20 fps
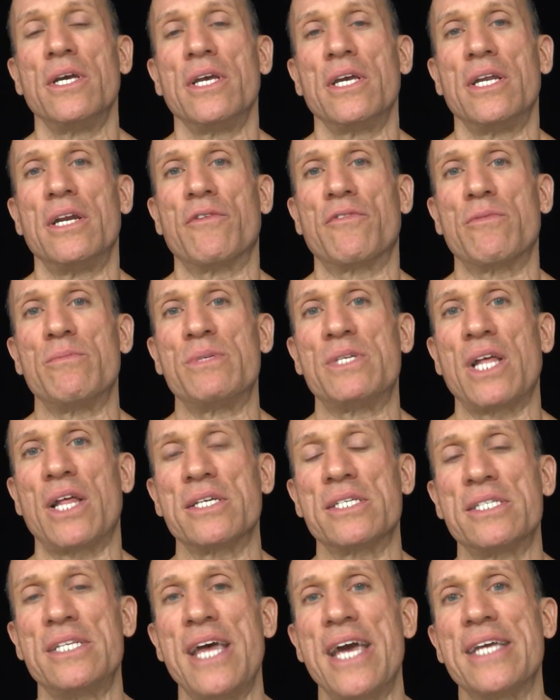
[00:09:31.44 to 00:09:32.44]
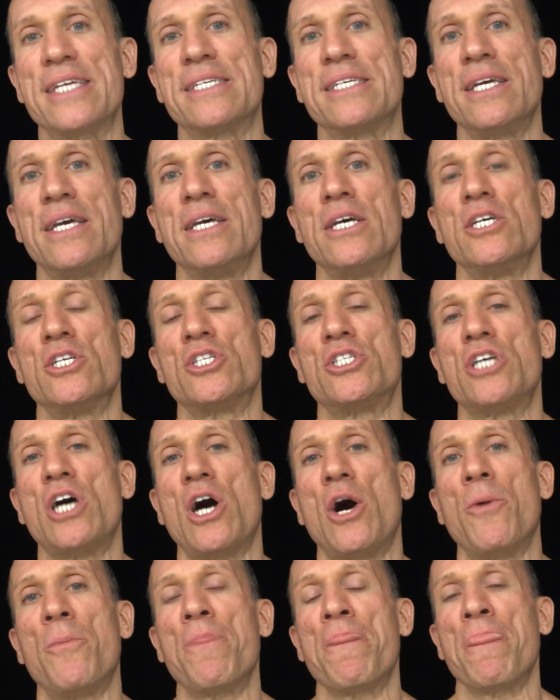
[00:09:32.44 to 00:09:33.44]
from selling snakes.
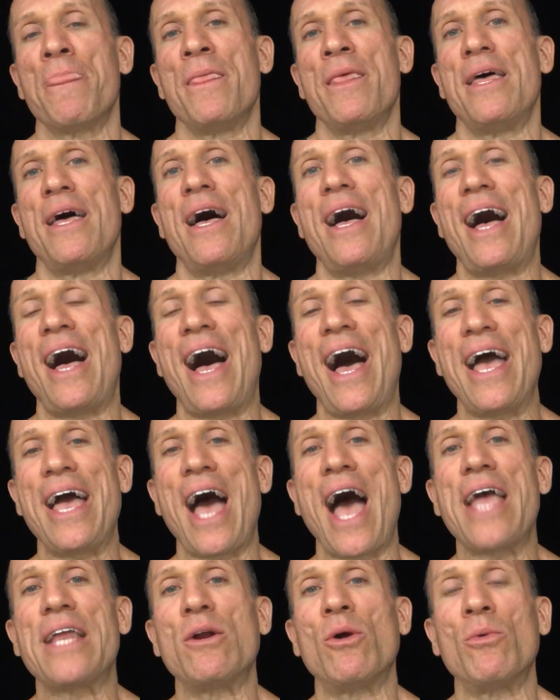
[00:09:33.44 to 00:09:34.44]
So I